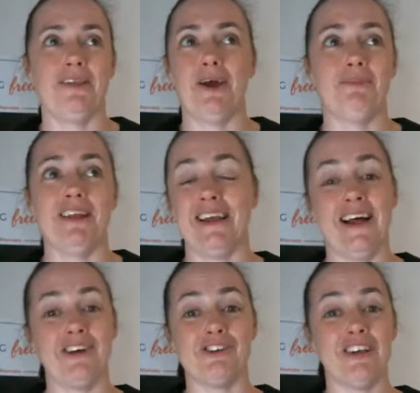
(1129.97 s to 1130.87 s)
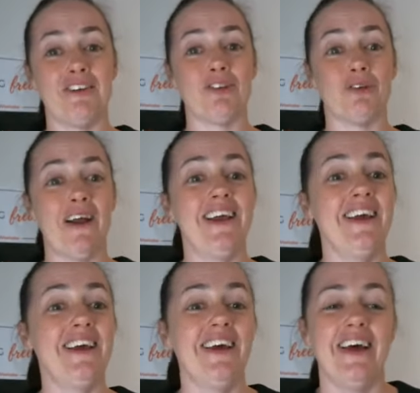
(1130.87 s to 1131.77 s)
nearly at 100 links
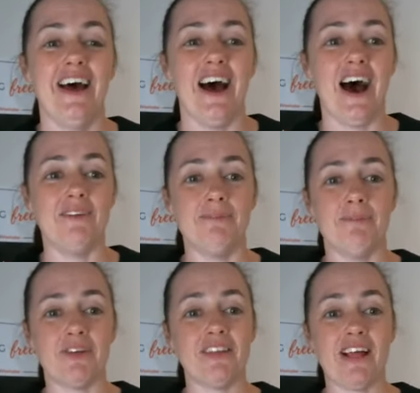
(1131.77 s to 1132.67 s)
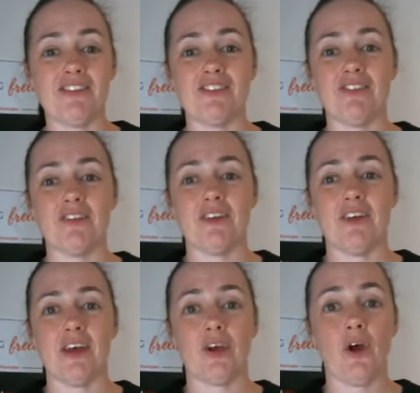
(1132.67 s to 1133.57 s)
already. Mostly that's just
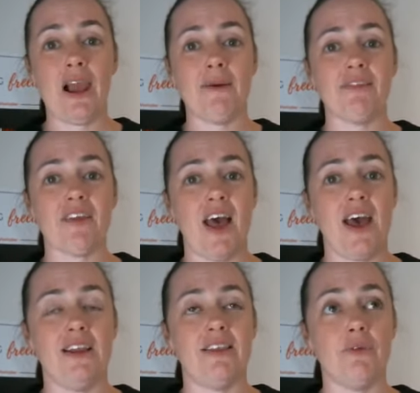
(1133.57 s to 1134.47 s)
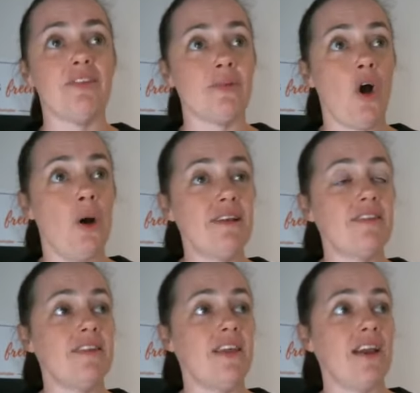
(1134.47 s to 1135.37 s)
collabs, and there is some
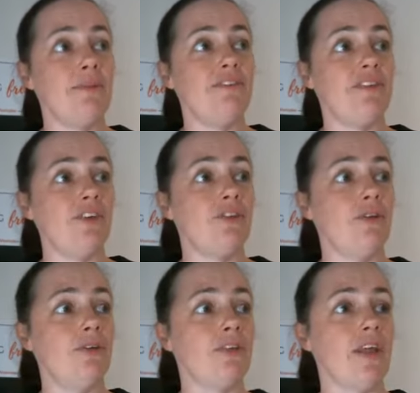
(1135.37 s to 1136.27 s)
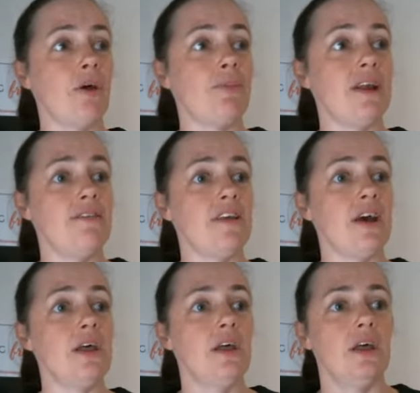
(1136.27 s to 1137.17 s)
comments in there to be fair too, so they're a bit
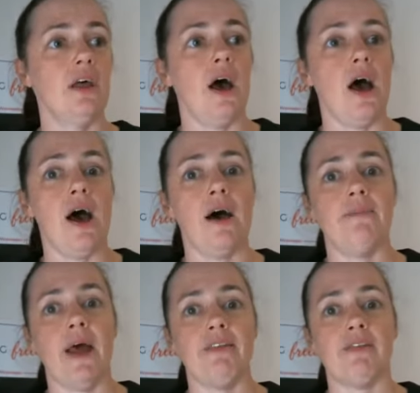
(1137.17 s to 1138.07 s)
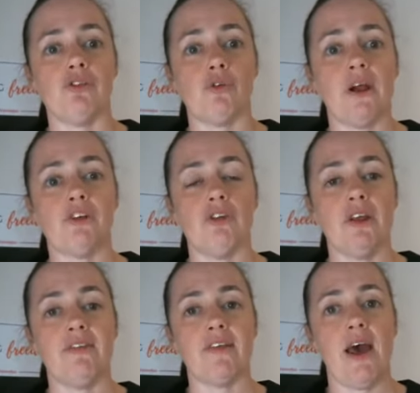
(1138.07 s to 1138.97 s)
easier, and some
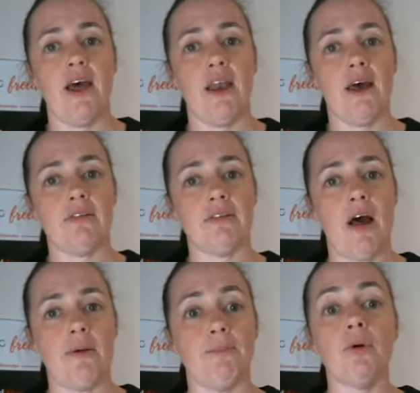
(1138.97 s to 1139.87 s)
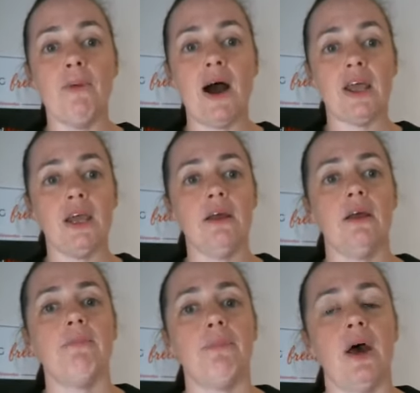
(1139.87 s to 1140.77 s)
directories and some bookmarking.
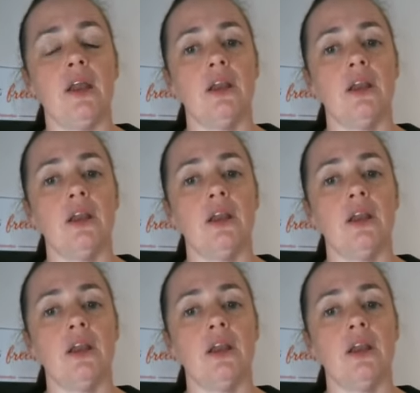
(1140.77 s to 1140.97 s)
But